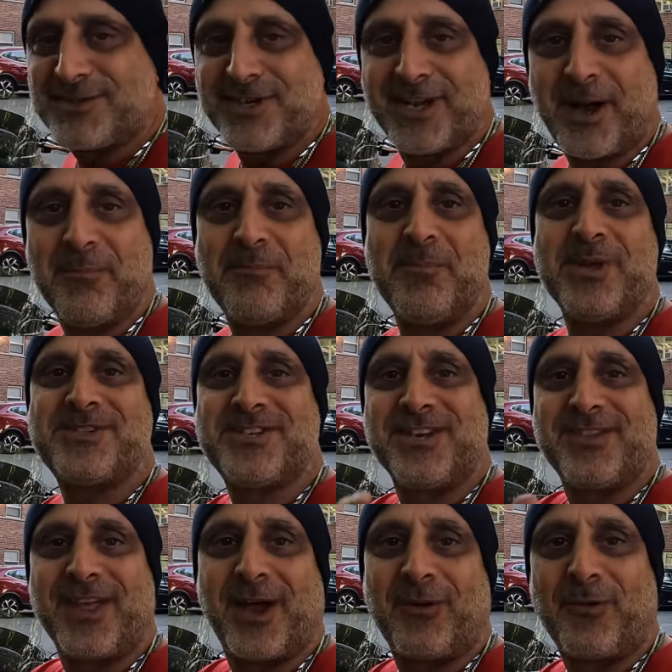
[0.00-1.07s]
see I'm
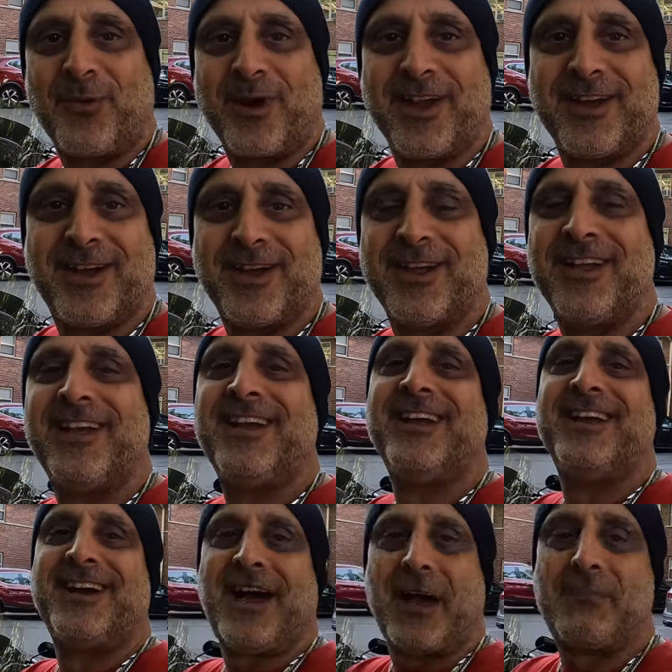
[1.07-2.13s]
missing that ring.
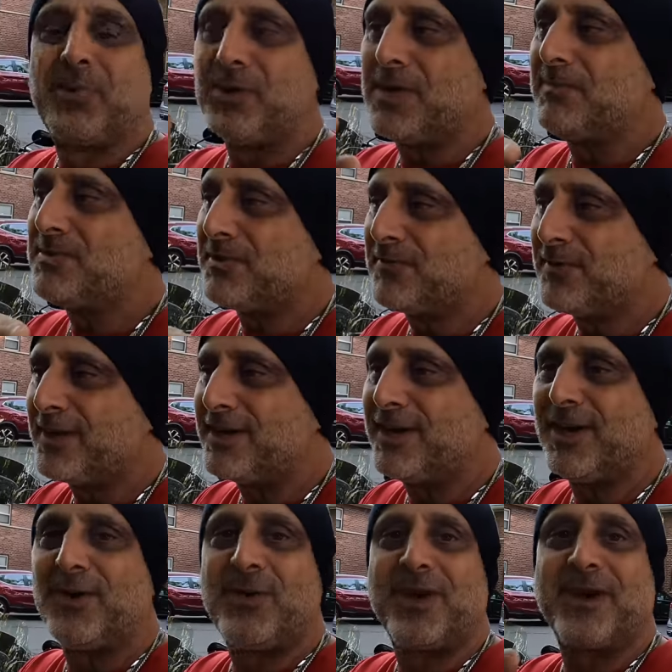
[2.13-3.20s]
I pull up the
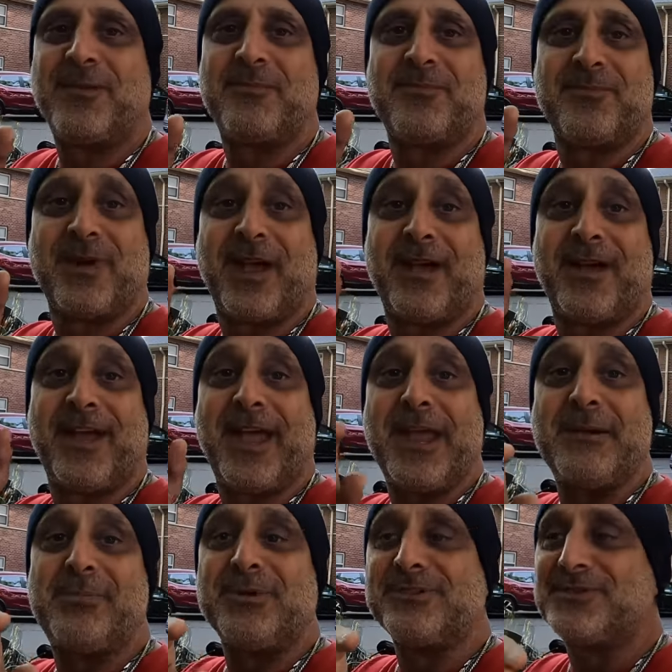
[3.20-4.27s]
video and I'm
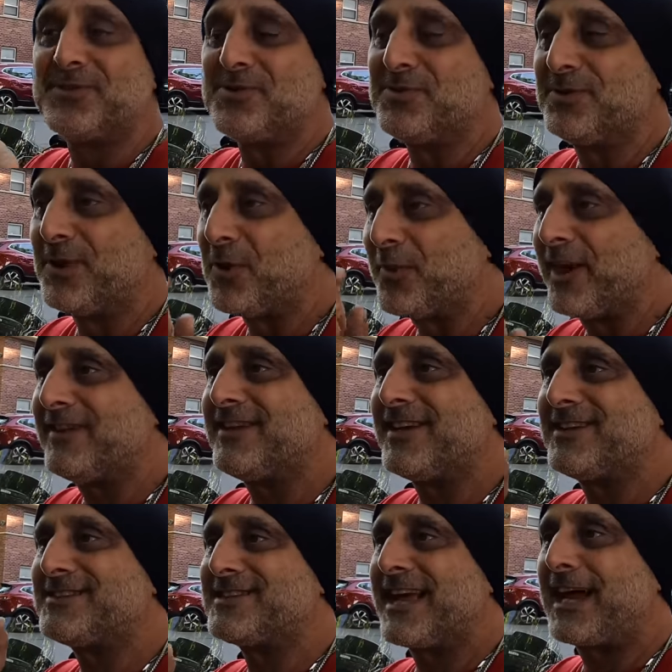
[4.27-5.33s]
able to locate the
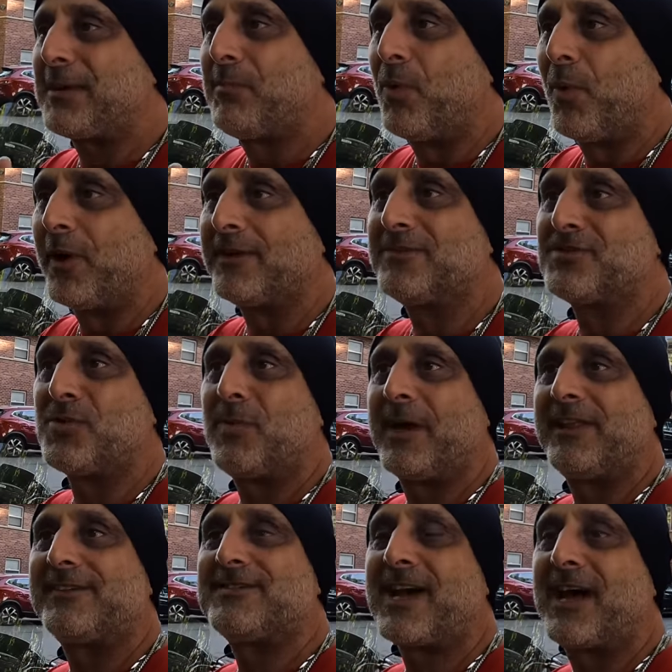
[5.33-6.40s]
exact point. So
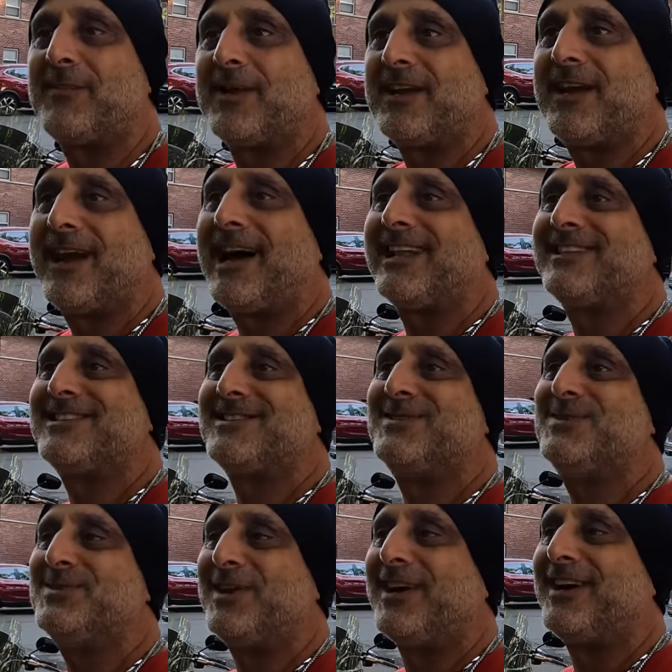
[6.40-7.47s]
by the time I got
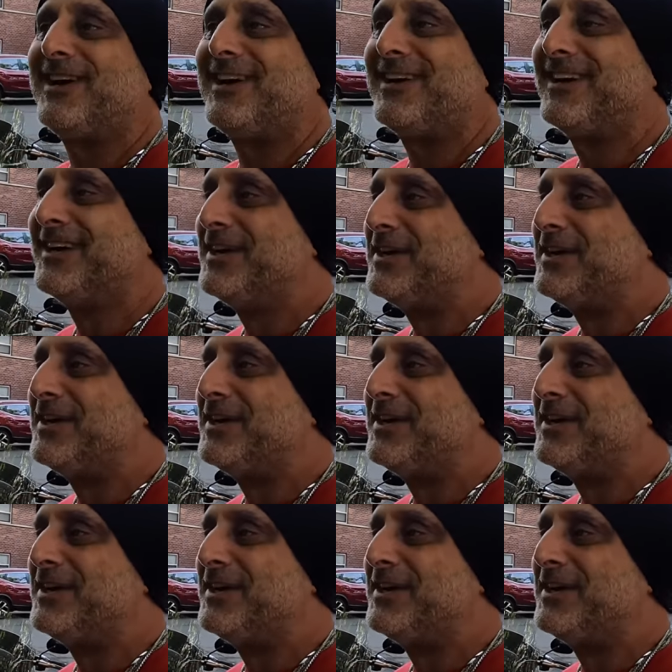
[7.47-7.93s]
to